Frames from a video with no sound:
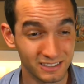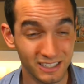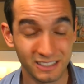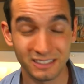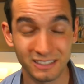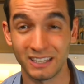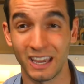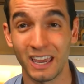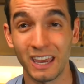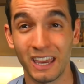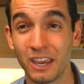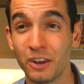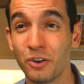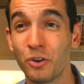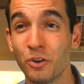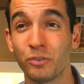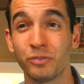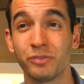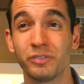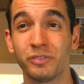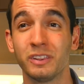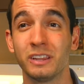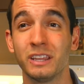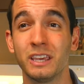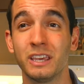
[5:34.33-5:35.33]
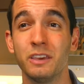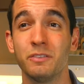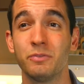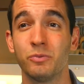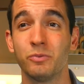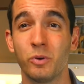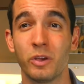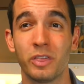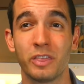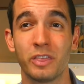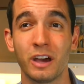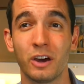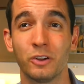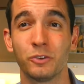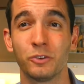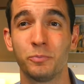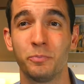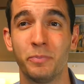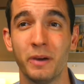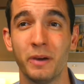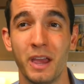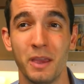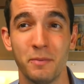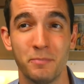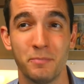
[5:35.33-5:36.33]
the taking of leave without
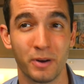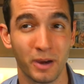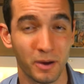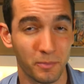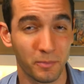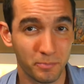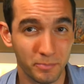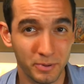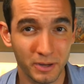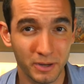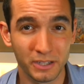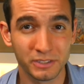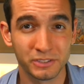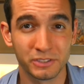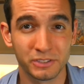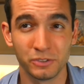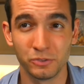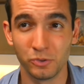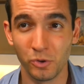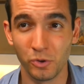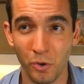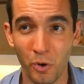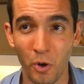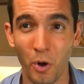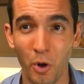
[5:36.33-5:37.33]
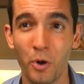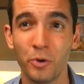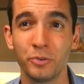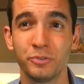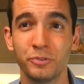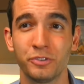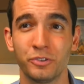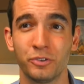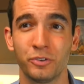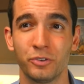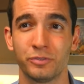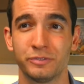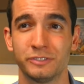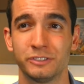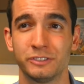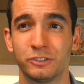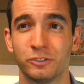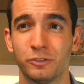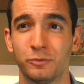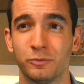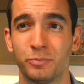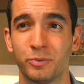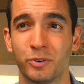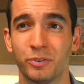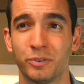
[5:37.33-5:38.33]
pay by a person who holds an office
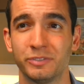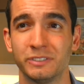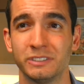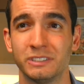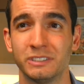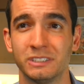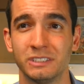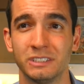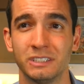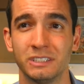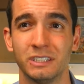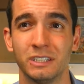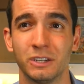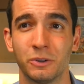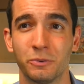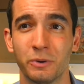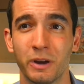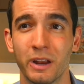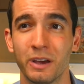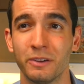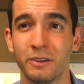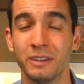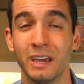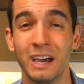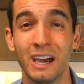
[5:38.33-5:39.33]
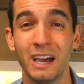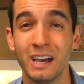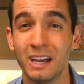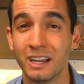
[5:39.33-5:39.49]
of profit under the Crown